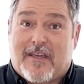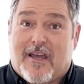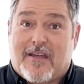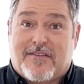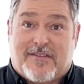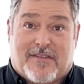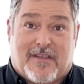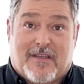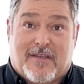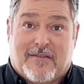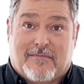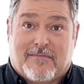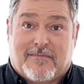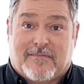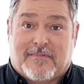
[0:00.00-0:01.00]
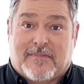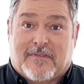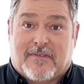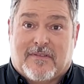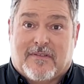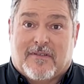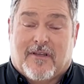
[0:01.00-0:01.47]
God said,
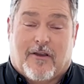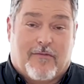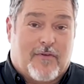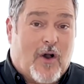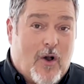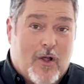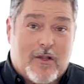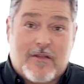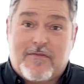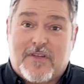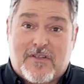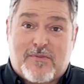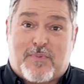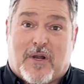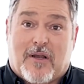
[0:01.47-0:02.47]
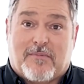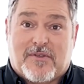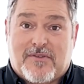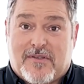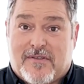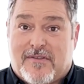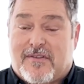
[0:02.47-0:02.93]
of all of His
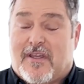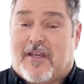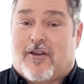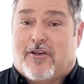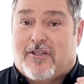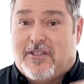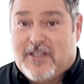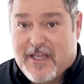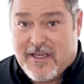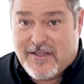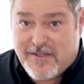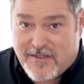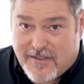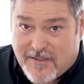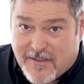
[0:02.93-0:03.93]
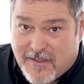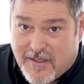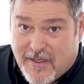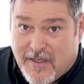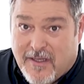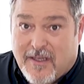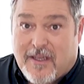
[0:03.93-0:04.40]
promises. They are yes
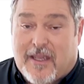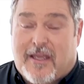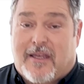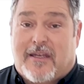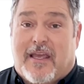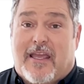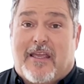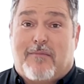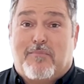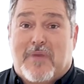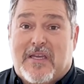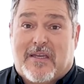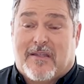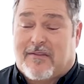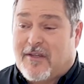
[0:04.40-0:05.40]
and amen.